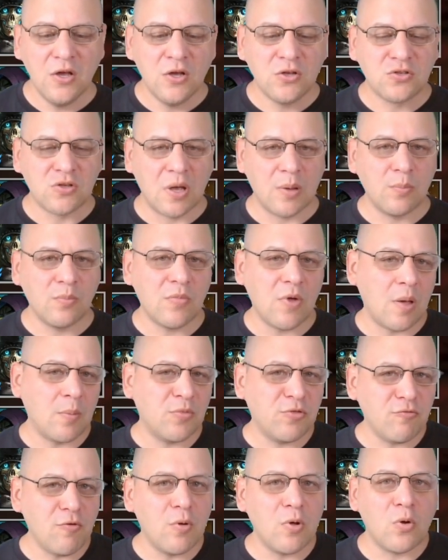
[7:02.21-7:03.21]
So I'm
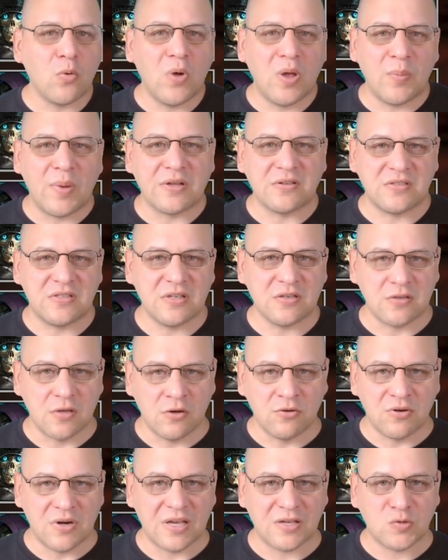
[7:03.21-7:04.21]
throwing away about
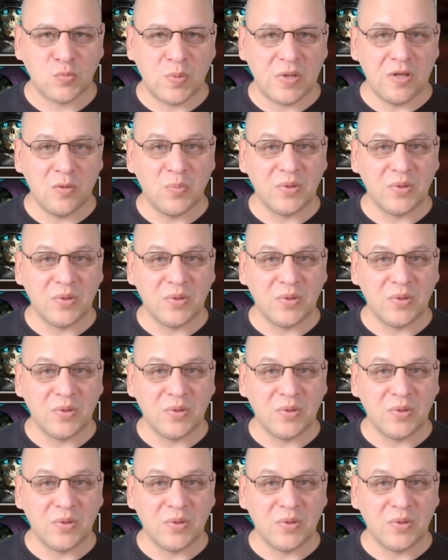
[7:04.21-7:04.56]
600 XP,